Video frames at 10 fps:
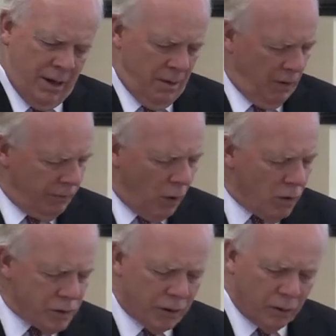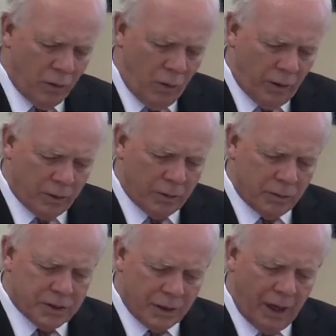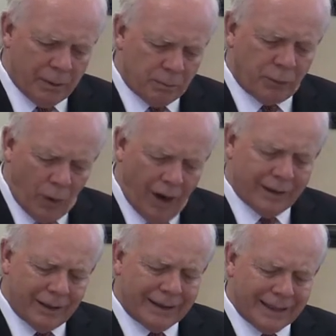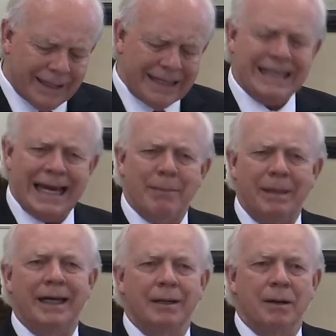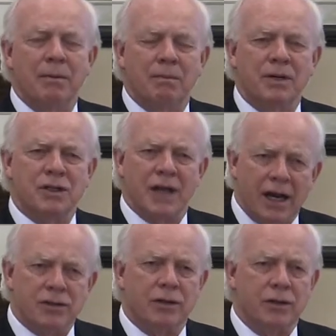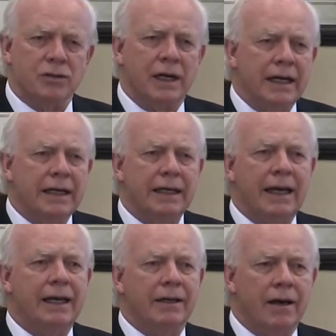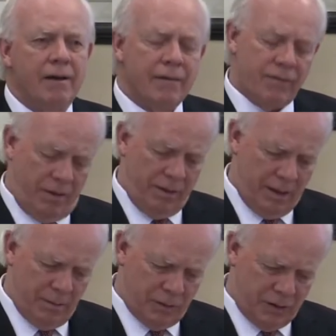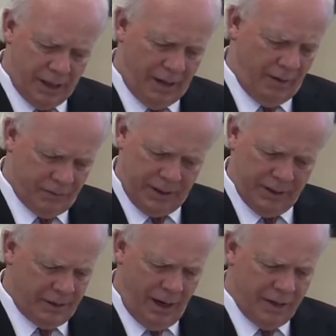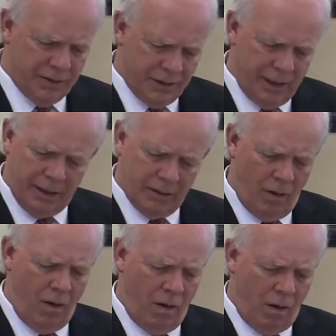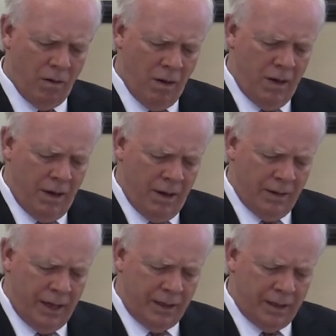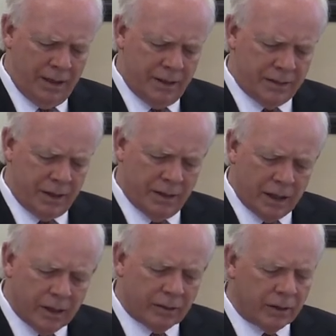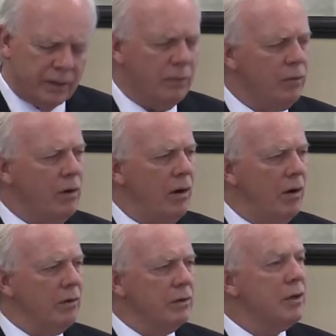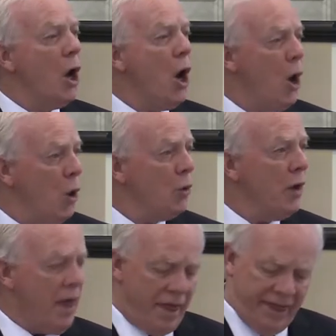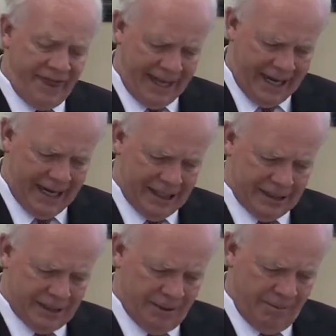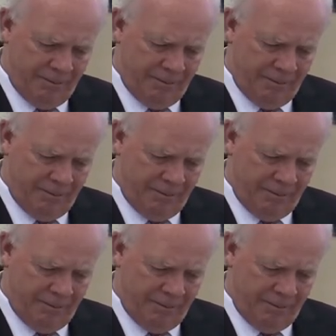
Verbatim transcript: But of course, the Lord was not broadly condemning possessions in and of themselves. He's not saying at all that it is inherently wrong to own things.